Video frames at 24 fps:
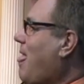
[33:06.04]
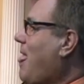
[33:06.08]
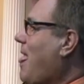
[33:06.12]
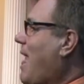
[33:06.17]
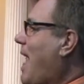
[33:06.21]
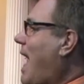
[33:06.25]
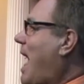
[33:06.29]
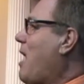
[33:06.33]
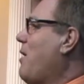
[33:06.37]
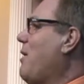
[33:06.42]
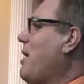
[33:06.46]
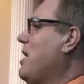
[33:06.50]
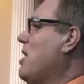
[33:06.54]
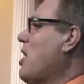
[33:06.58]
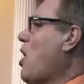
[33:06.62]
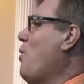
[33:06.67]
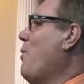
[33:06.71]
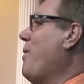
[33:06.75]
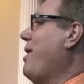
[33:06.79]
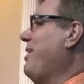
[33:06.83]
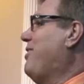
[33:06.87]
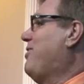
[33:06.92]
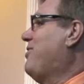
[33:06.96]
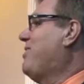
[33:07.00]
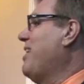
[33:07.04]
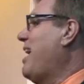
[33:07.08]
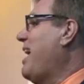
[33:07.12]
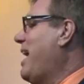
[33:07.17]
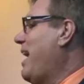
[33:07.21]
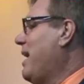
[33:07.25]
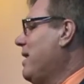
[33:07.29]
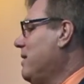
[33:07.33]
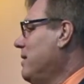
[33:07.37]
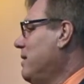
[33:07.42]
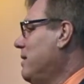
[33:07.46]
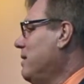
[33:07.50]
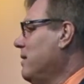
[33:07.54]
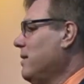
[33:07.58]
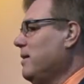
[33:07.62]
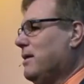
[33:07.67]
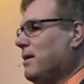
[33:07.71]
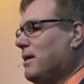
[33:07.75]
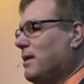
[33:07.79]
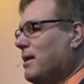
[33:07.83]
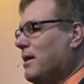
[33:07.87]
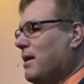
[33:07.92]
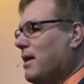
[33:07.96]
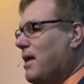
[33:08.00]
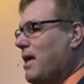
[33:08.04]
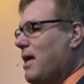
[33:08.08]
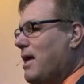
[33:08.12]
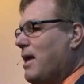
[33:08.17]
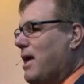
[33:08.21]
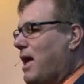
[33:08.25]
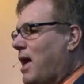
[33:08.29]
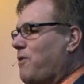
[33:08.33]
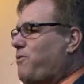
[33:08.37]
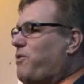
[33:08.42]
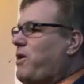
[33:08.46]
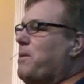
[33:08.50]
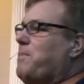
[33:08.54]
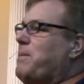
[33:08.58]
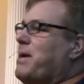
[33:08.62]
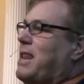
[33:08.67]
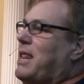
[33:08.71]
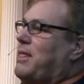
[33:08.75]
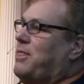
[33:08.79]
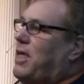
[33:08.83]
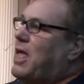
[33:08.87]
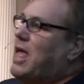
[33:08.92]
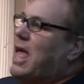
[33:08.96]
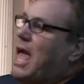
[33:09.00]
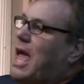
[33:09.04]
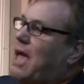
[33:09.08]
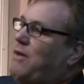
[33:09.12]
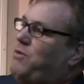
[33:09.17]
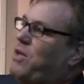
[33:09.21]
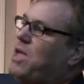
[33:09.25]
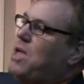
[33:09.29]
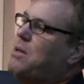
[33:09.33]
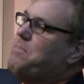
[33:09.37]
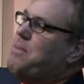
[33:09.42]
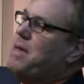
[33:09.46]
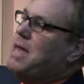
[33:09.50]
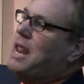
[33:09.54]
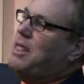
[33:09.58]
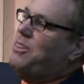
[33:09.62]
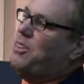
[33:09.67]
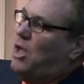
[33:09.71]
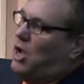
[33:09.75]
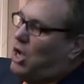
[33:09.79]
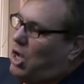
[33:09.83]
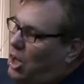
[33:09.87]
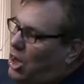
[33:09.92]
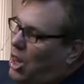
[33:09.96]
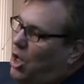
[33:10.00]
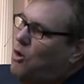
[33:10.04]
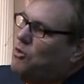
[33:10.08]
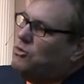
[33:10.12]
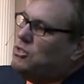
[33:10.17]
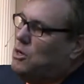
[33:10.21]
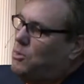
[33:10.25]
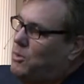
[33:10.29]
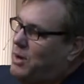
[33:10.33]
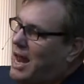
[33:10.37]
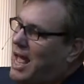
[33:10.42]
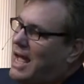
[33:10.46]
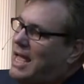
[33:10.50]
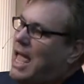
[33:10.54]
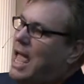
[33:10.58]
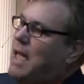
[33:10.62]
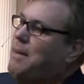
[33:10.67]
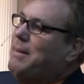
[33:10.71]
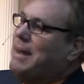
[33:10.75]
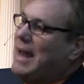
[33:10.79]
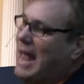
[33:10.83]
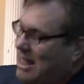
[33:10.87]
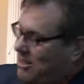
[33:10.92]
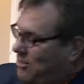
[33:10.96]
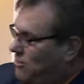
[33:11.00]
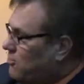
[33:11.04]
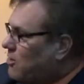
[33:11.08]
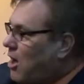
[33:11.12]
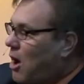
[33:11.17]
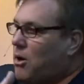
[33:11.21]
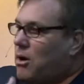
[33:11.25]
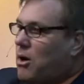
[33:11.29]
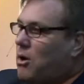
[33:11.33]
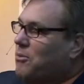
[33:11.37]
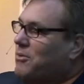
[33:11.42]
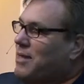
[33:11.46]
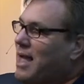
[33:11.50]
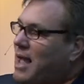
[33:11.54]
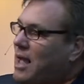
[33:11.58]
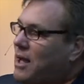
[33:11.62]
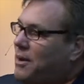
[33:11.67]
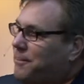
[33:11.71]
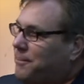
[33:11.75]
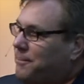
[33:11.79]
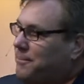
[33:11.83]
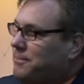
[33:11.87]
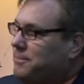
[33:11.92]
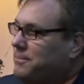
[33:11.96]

I don't even know what he said. If he had been at the, if he had been at the closing when I came in, I'd just gone on down.